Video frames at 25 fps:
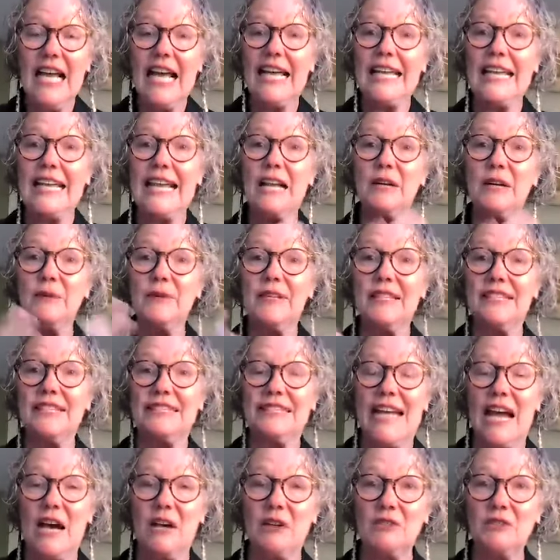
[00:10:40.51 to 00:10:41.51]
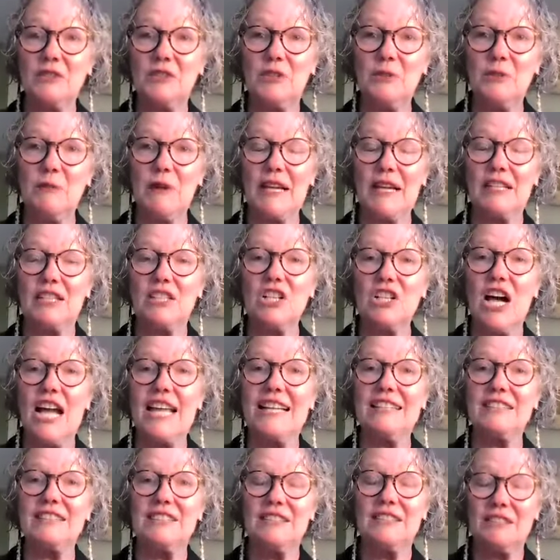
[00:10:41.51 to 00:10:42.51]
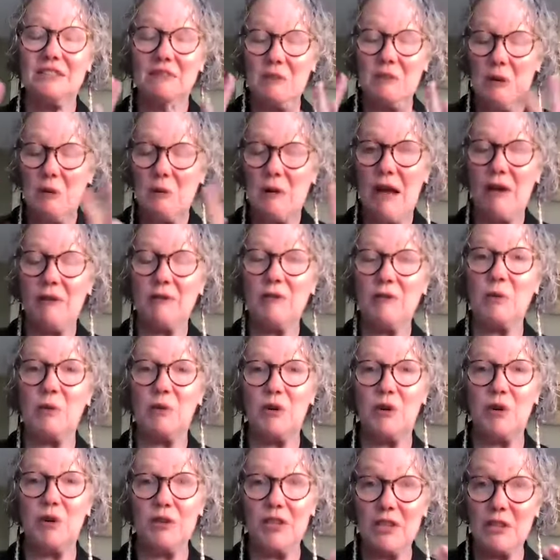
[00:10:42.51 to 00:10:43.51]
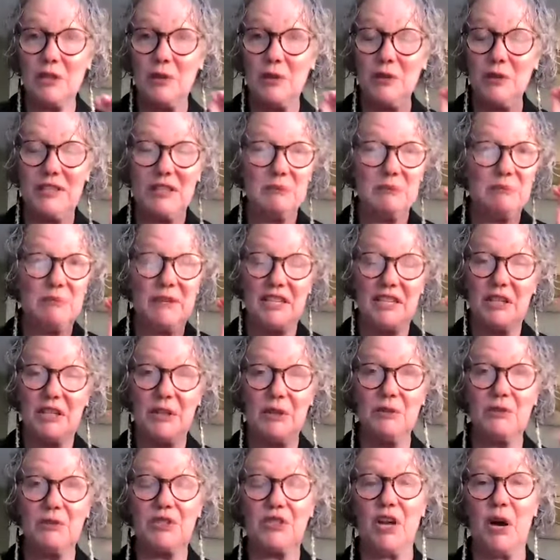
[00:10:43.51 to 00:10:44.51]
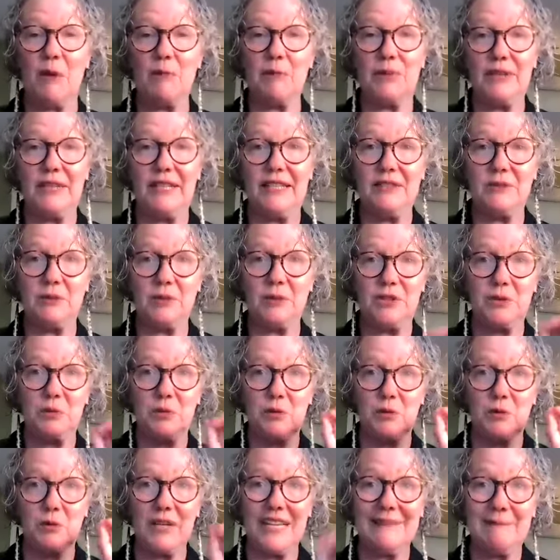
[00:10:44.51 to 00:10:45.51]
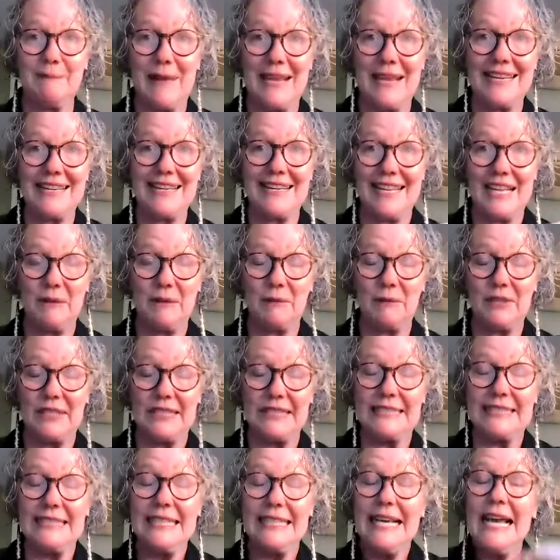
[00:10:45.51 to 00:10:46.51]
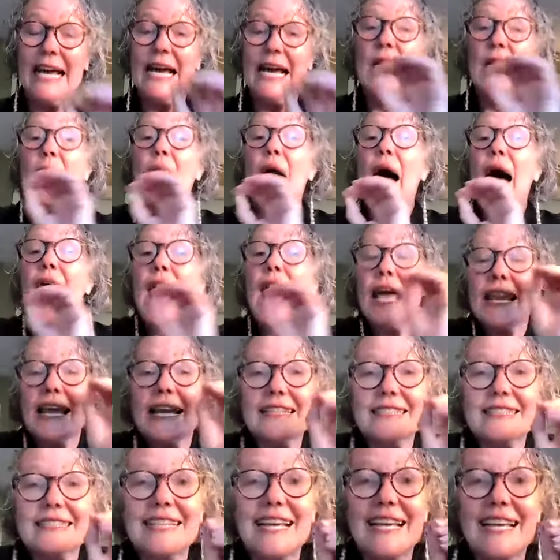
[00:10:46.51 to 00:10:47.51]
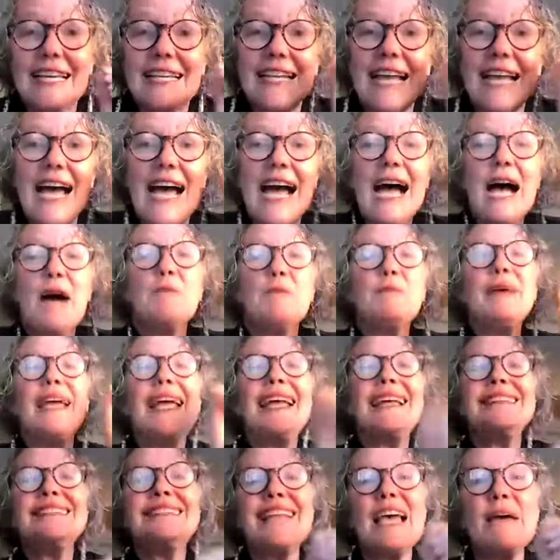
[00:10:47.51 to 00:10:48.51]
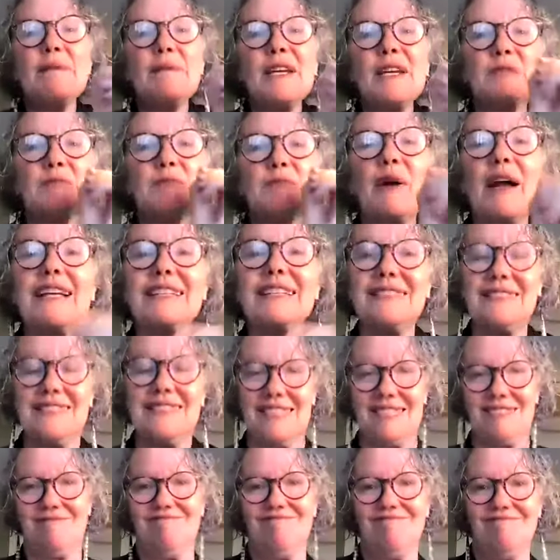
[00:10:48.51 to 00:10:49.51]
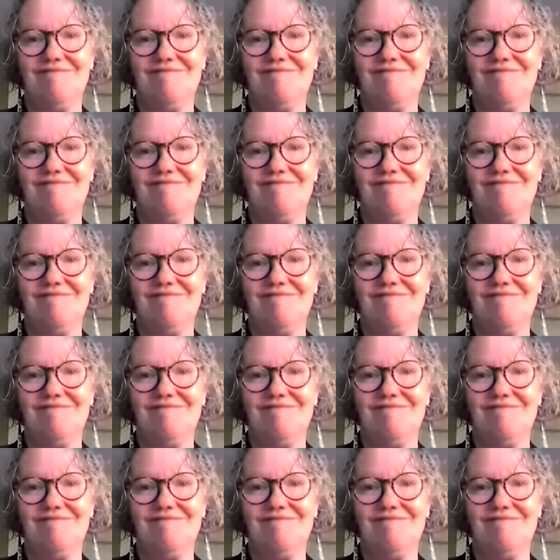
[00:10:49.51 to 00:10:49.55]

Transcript: And I reached out to my clients around the world, including big, huge companies, which will remain nameless. And I said, pandemic pricing.